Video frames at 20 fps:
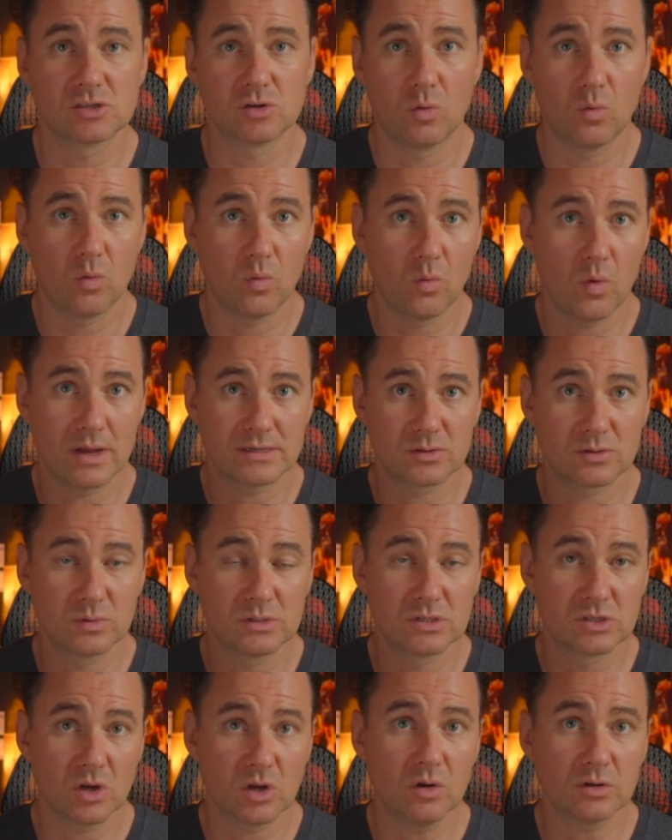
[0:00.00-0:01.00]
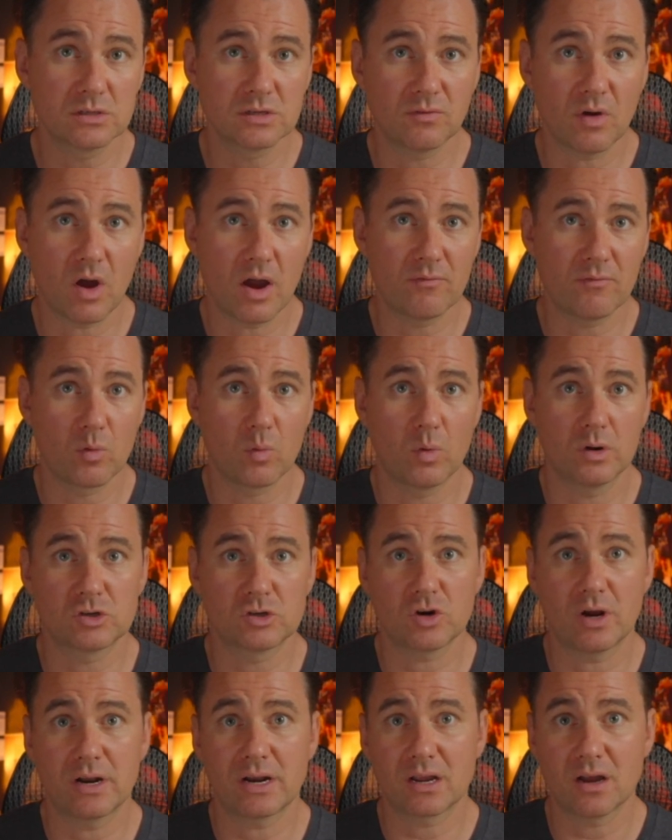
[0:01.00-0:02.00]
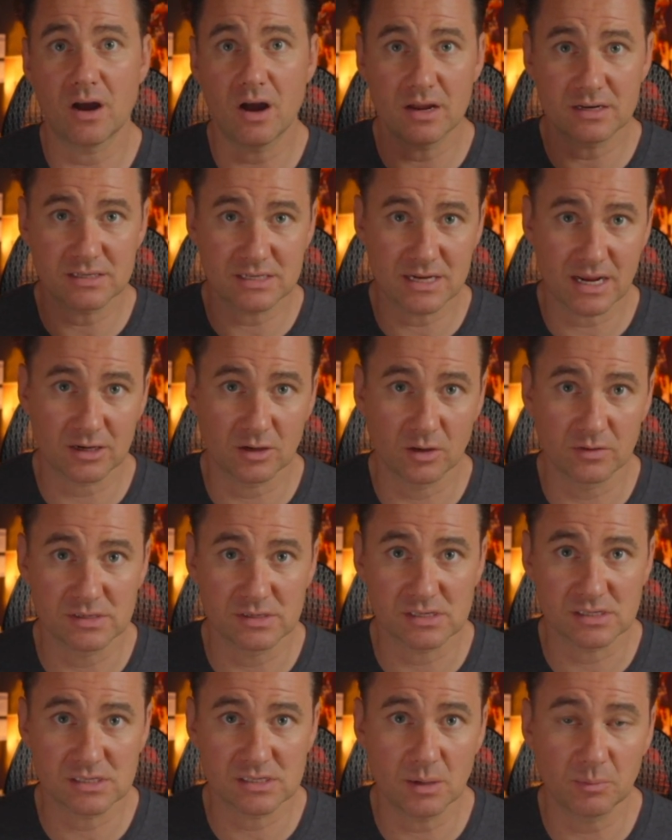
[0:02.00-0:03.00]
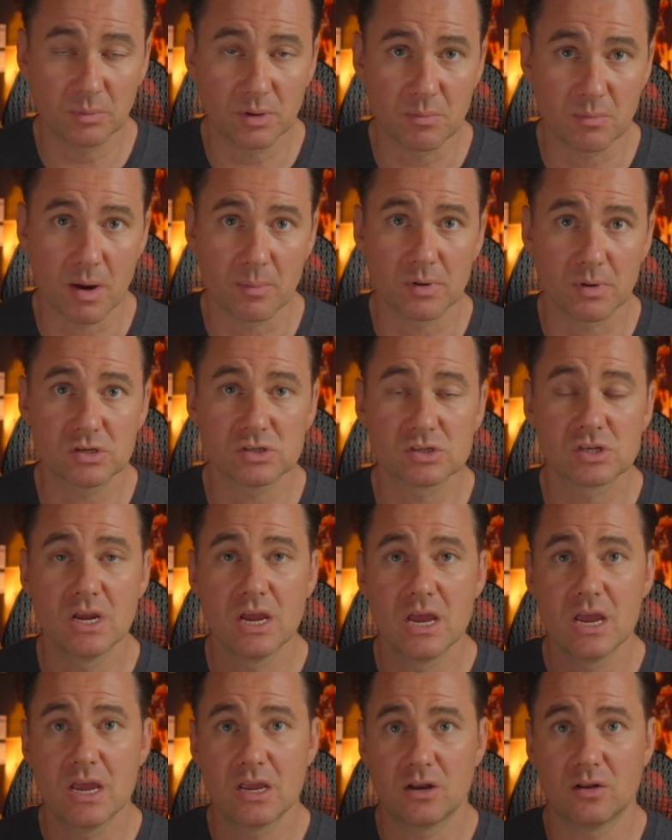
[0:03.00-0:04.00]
So as a result of everyone trying to contact all these assembly members,